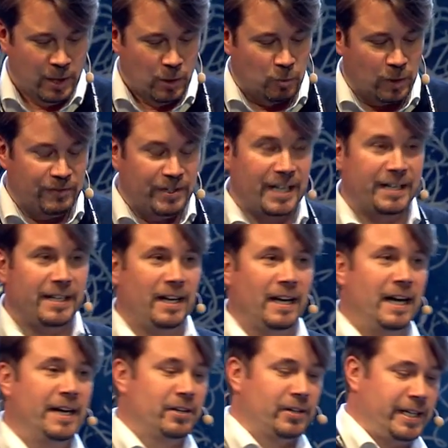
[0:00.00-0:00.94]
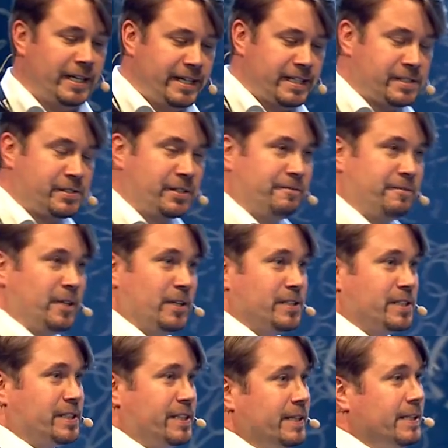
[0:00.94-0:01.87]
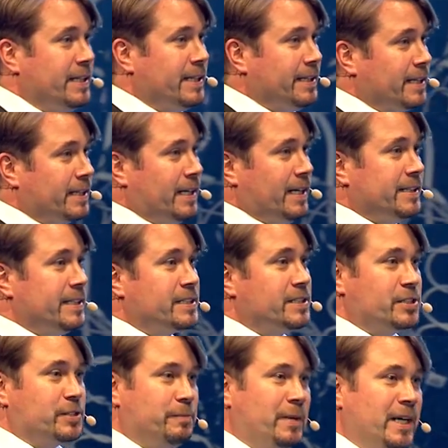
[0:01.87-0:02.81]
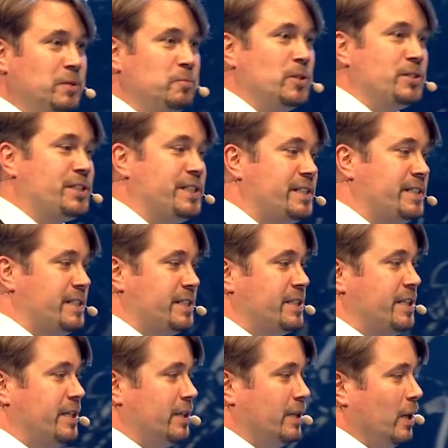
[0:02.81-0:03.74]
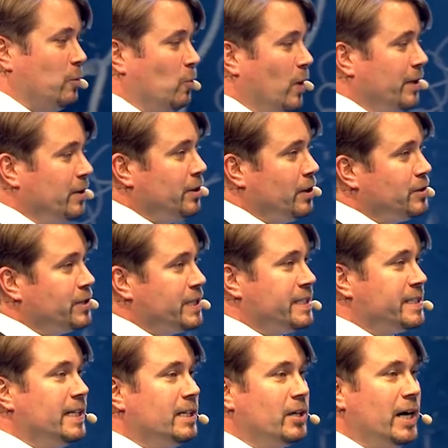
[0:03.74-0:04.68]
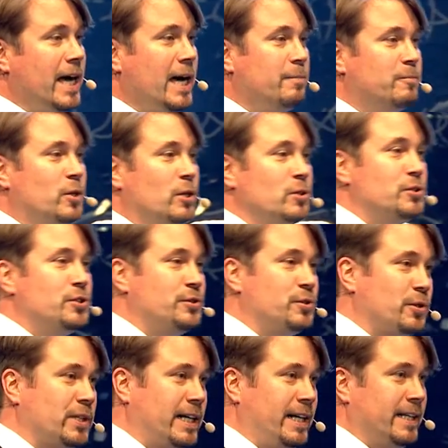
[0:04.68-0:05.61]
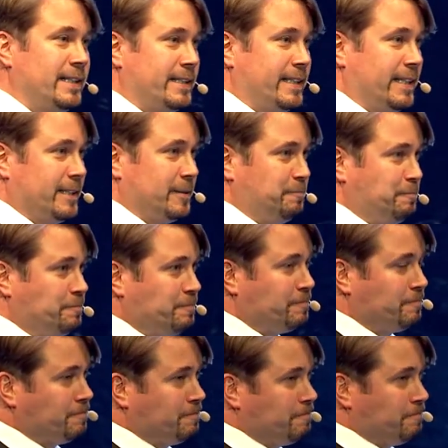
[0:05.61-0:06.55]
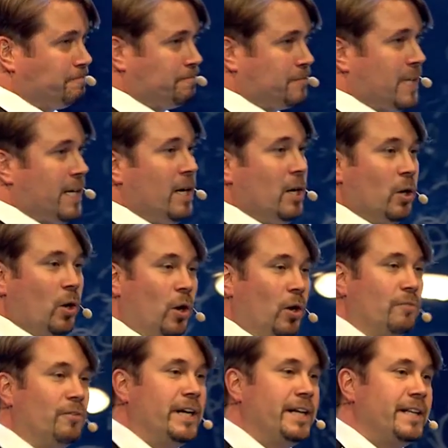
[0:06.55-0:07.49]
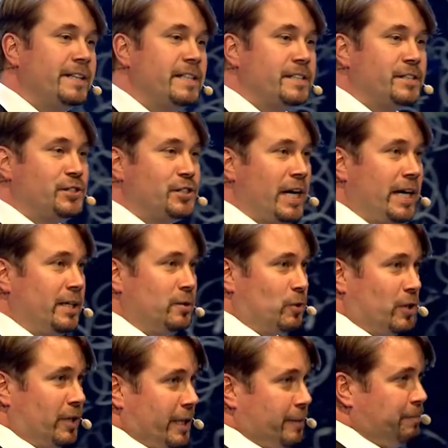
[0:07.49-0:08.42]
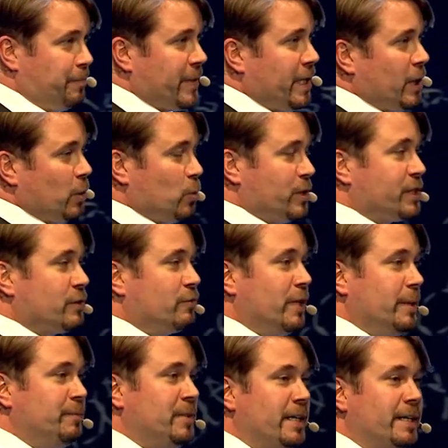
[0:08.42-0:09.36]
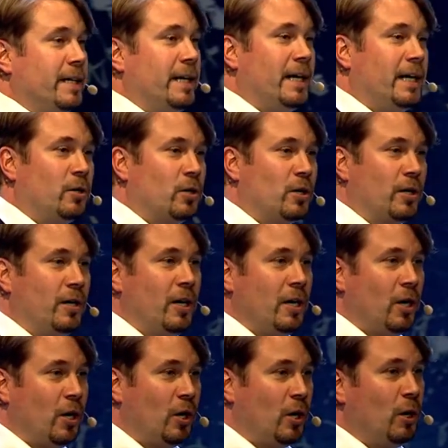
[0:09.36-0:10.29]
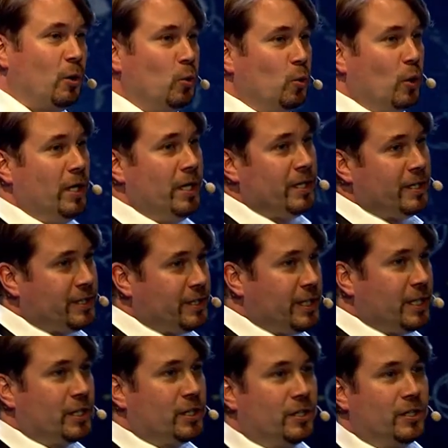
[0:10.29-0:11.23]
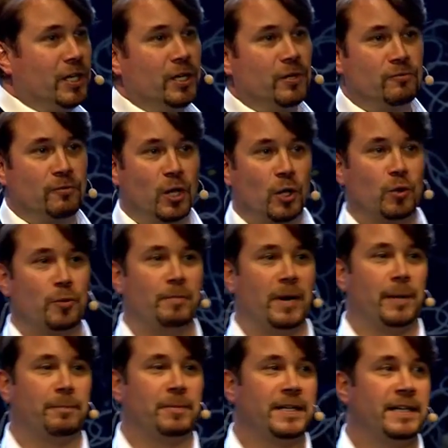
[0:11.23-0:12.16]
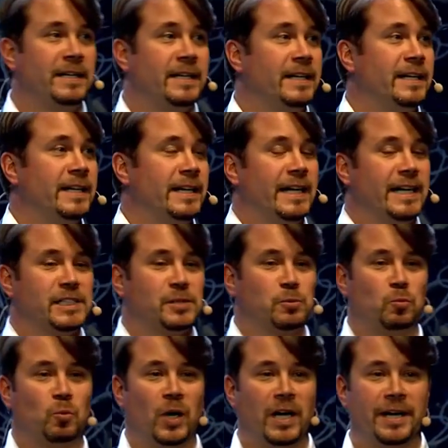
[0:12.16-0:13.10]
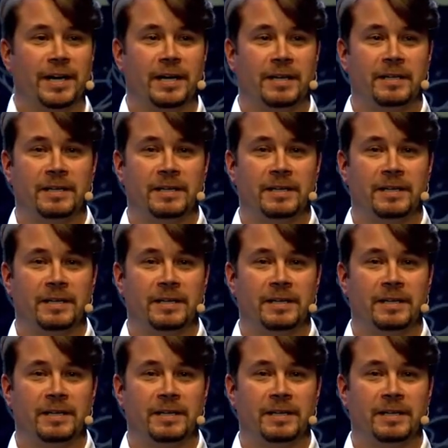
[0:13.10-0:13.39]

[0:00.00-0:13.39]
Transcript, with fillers: We've done a lot of industry firsts in the context of smartwatches this year, and one of those is our approach to content. Already this January, we scripted our whole year roadmap as one